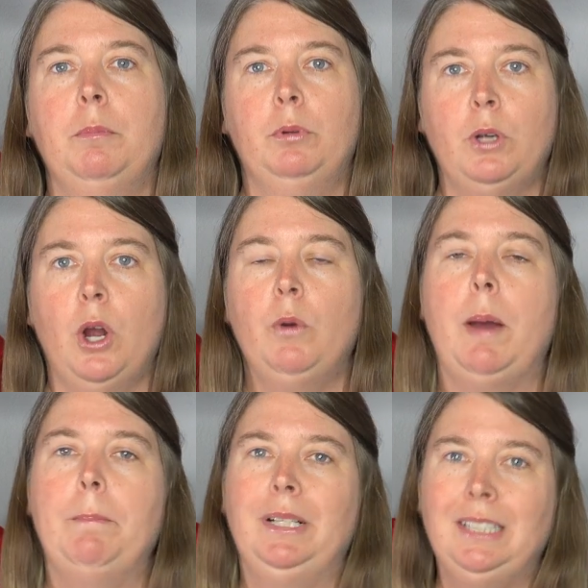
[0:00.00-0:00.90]

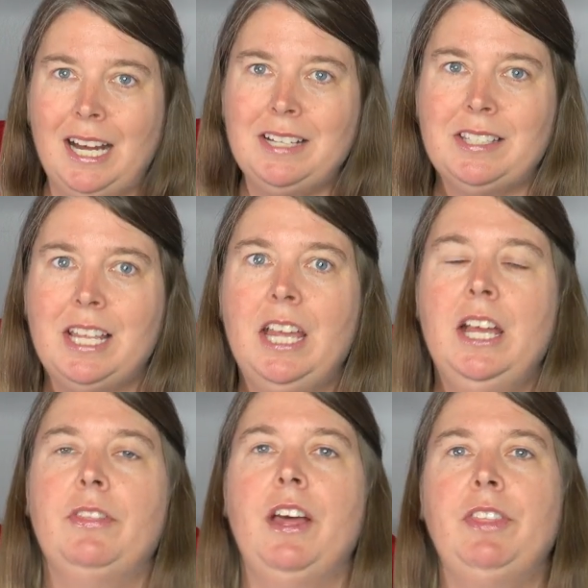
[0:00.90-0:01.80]
Pro Plus
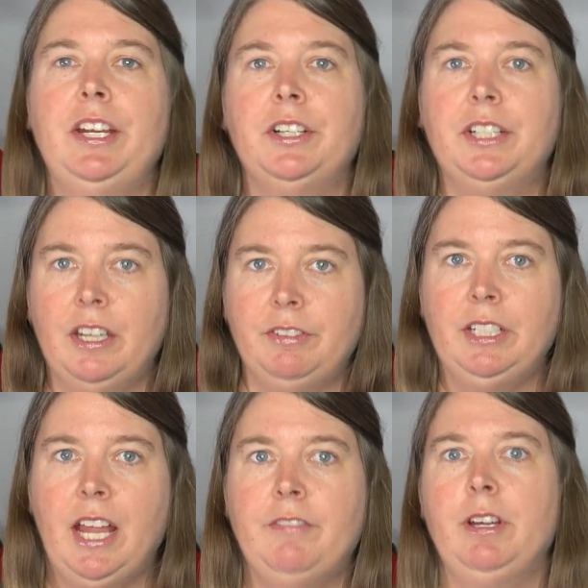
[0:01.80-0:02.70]
that they are
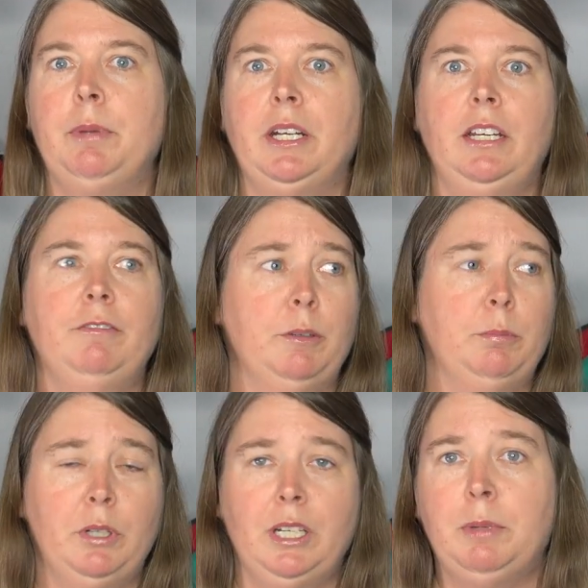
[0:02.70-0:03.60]
giving everybody for
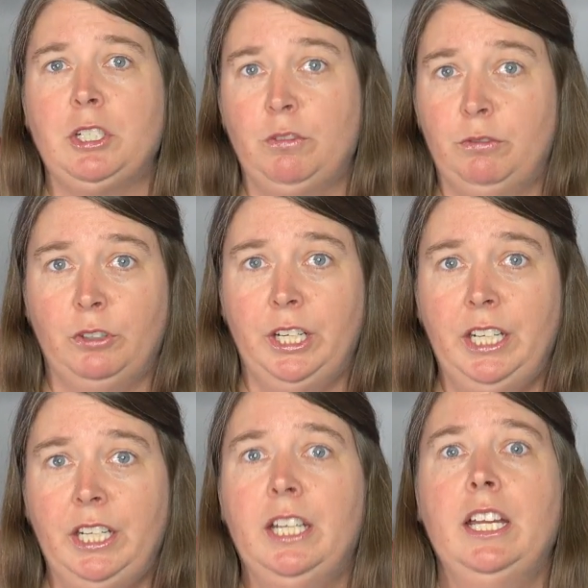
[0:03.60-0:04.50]
pretty much
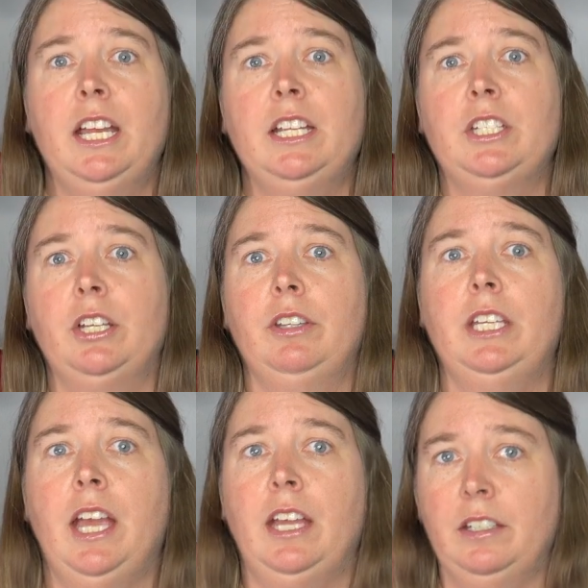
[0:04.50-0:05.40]
free until
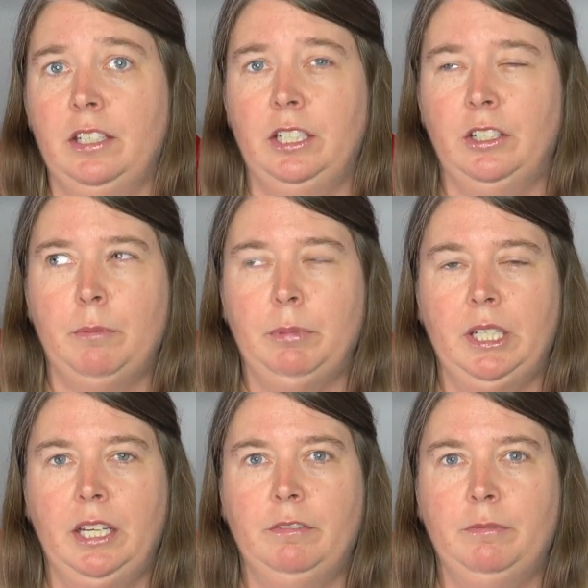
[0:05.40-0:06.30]
the end of the year, I
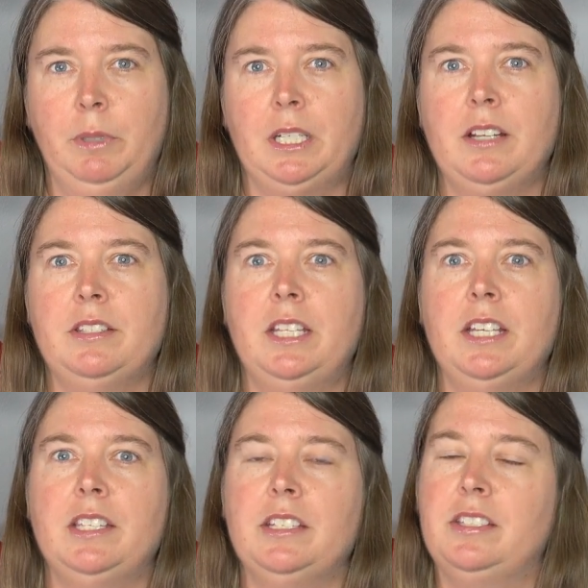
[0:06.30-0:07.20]
believe, because
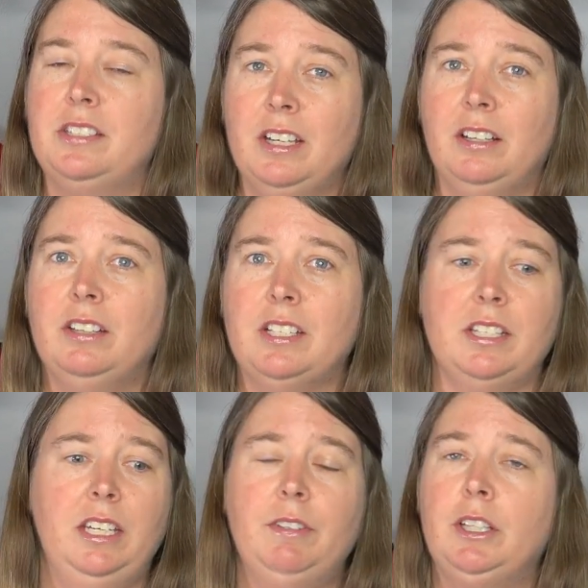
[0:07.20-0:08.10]
this is still,
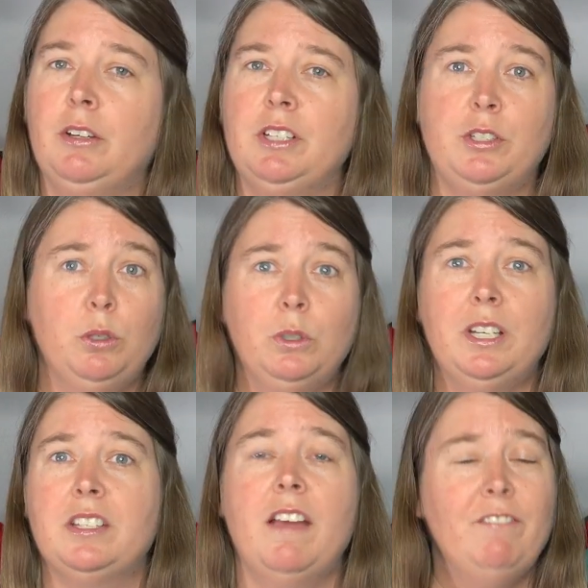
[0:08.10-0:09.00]
even though this
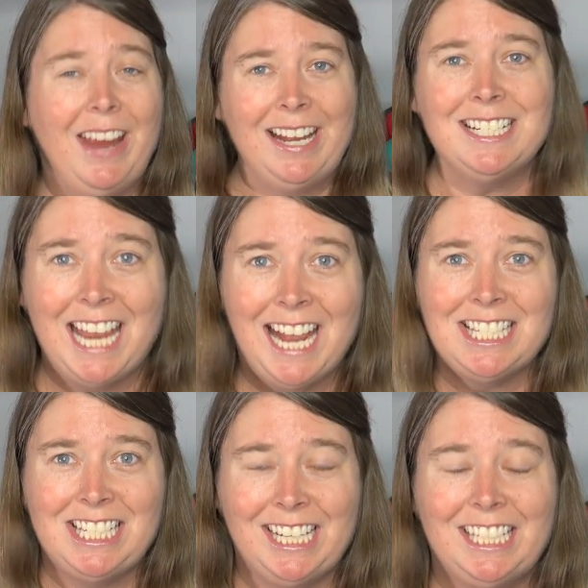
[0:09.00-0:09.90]
tool is
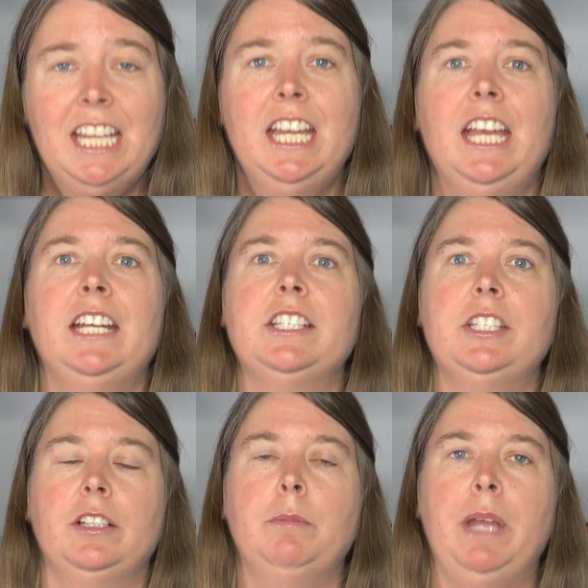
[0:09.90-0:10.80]
fantastic, it is
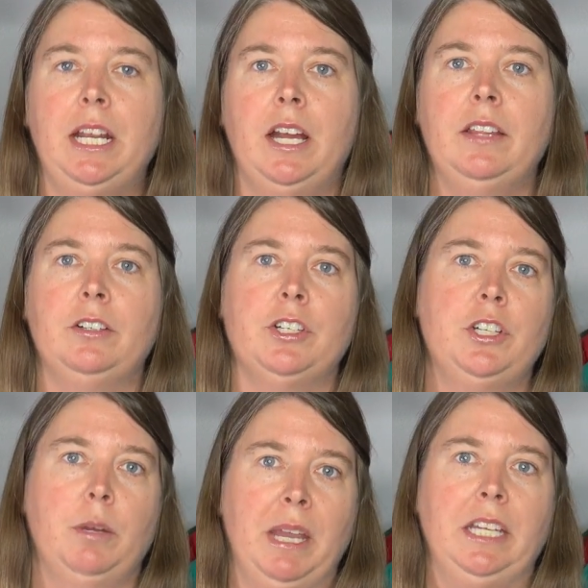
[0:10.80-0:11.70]
still in beta and they're
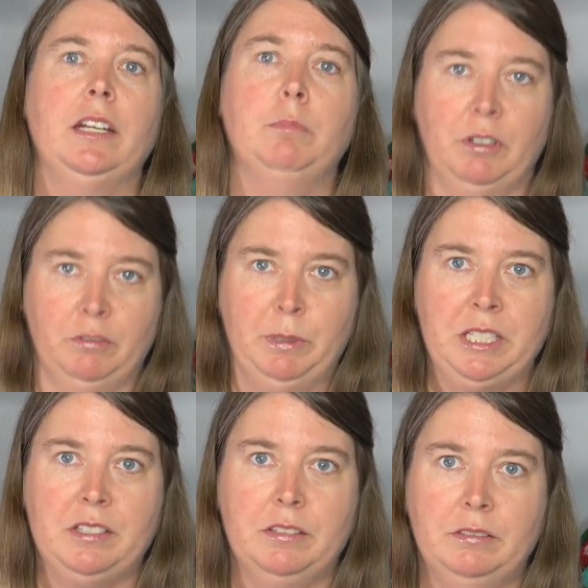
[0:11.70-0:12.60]
still making
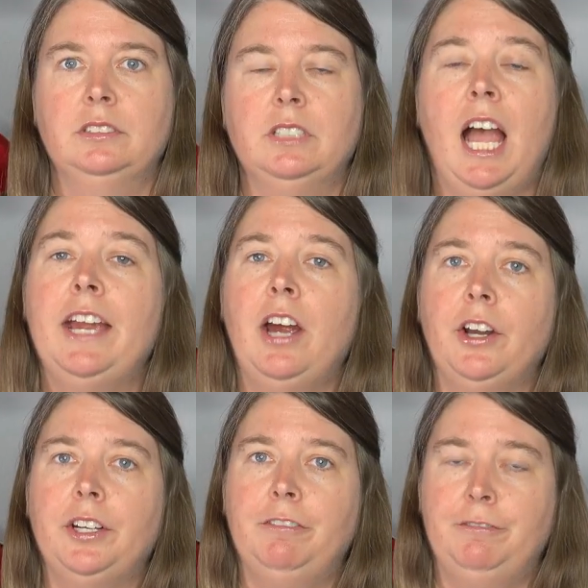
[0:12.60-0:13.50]
improvements. I
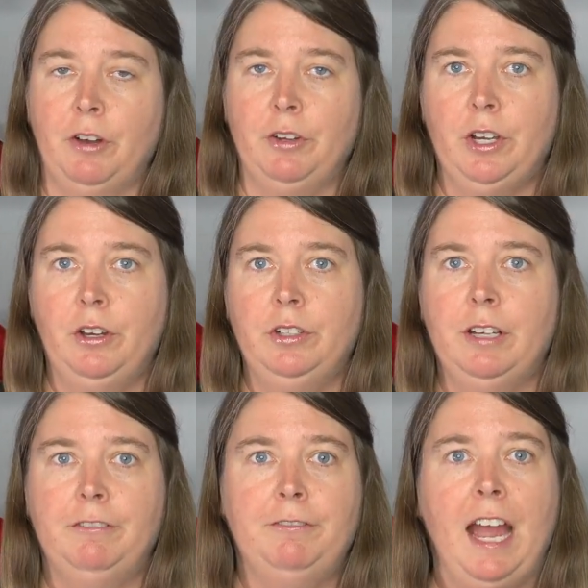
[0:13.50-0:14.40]
already
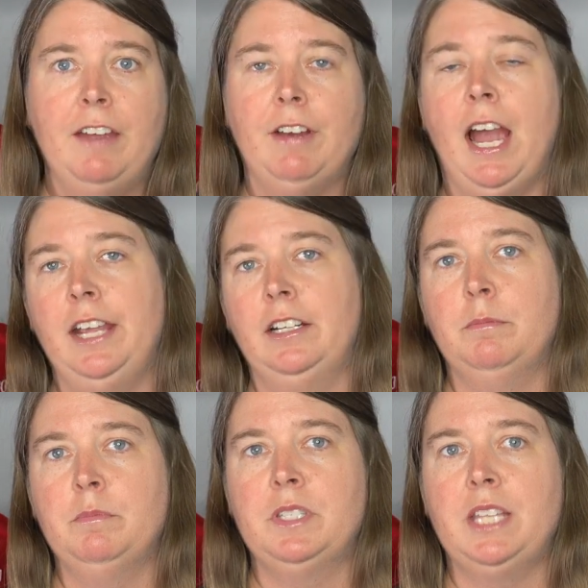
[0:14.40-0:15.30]
photoed 5
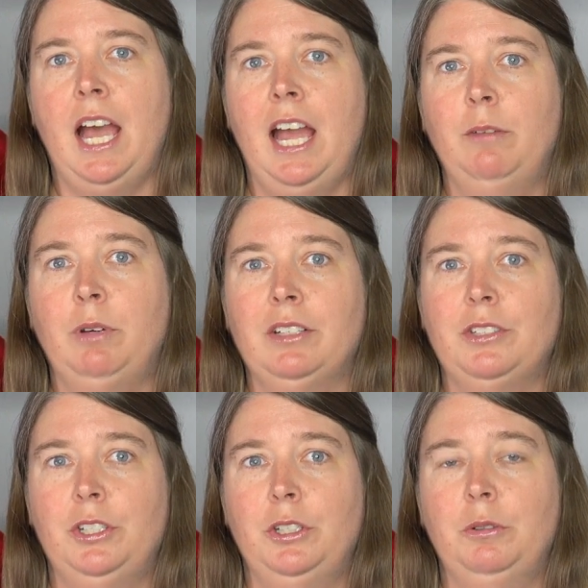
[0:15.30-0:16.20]
items that I want
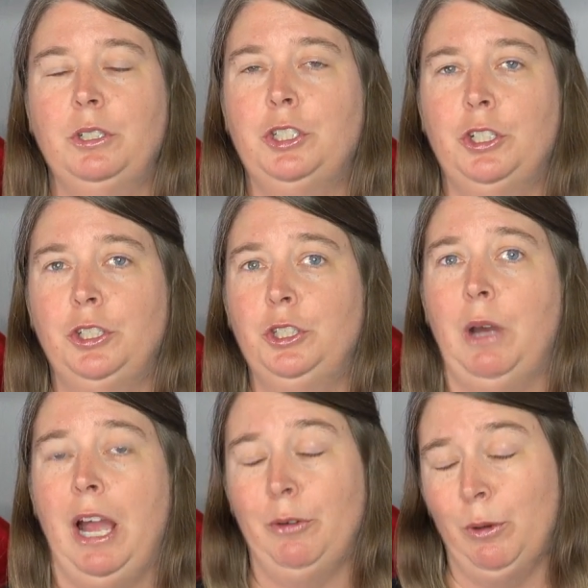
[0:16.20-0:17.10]
to show
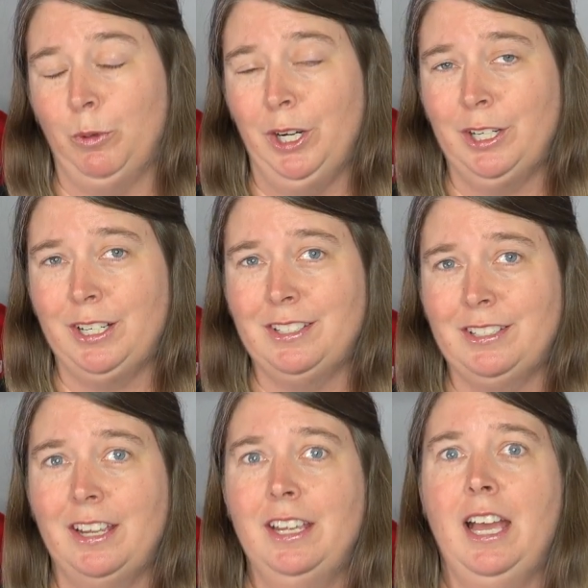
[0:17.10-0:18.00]
you how it
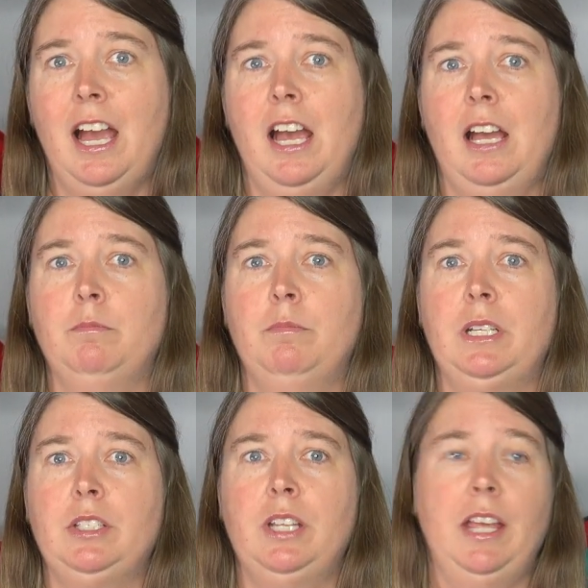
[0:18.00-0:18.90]
works,
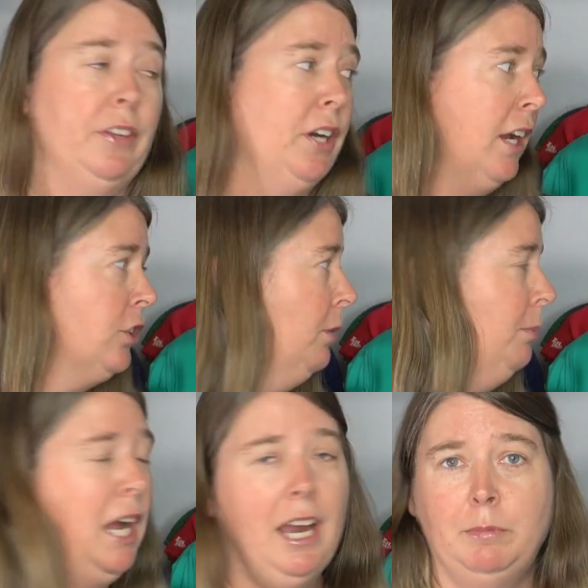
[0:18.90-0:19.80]
and they're actually
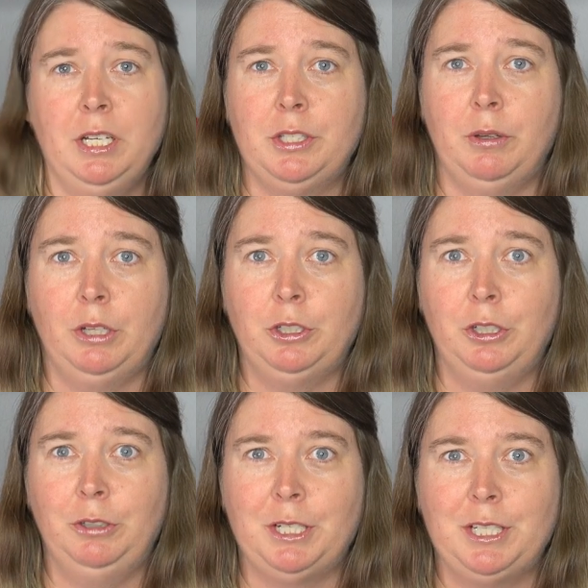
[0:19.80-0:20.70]
behind me, so I'll
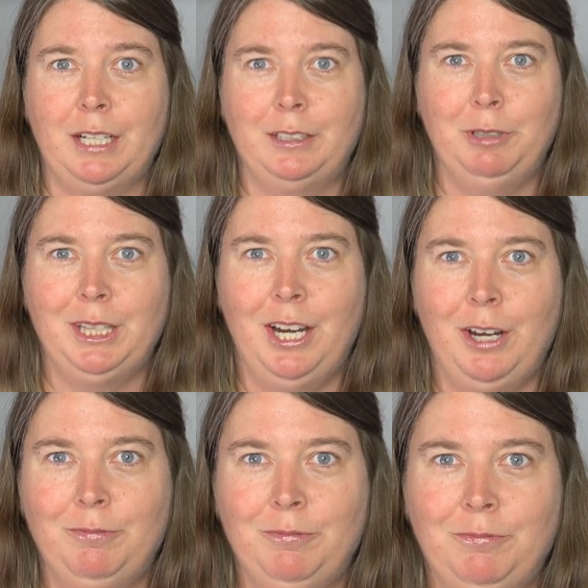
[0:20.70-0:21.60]
show you exactly what they
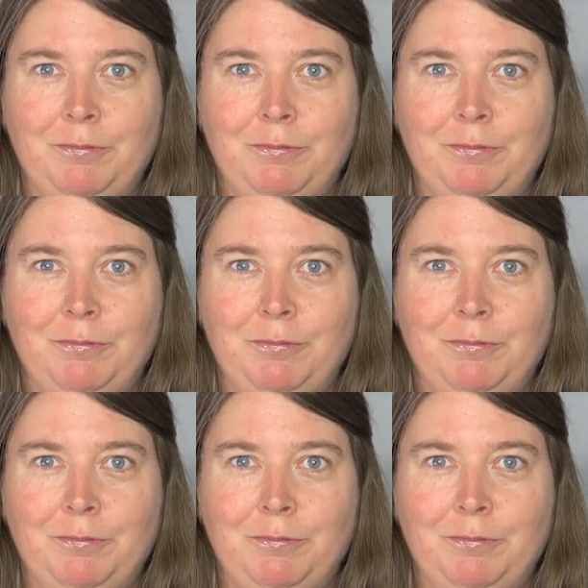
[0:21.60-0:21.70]
are.